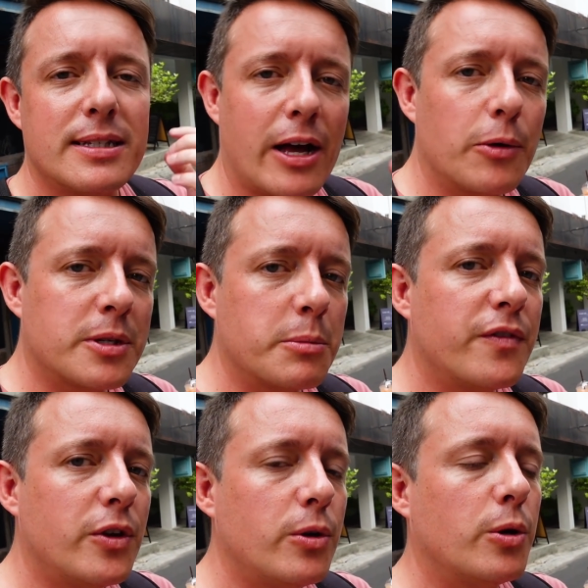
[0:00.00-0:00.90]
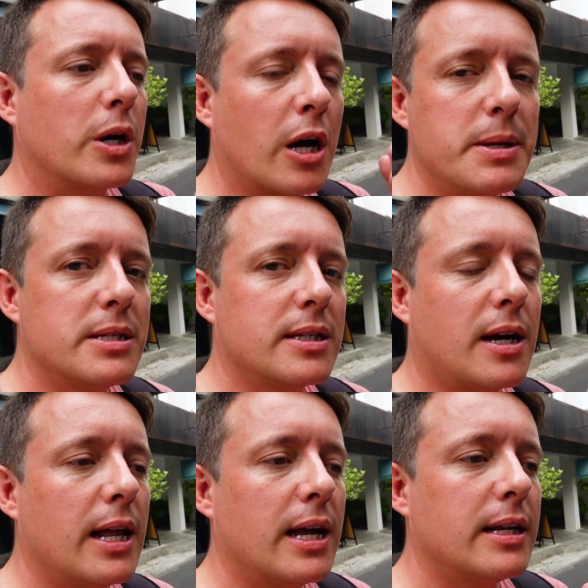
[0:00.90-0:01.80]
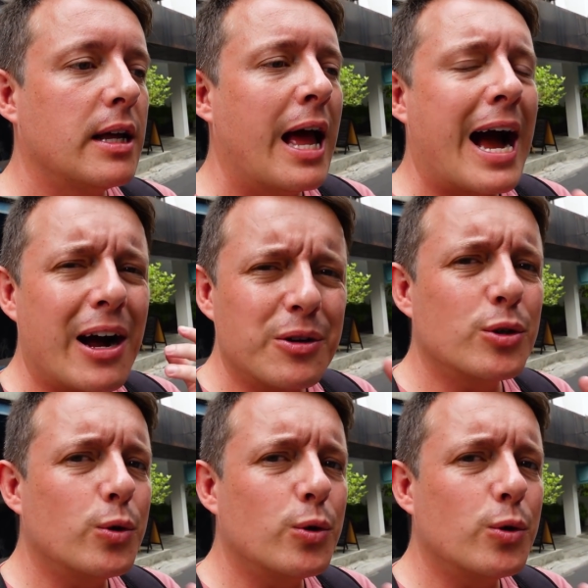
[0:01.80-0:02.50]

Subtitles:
to help some of you who are coming to Thailand how to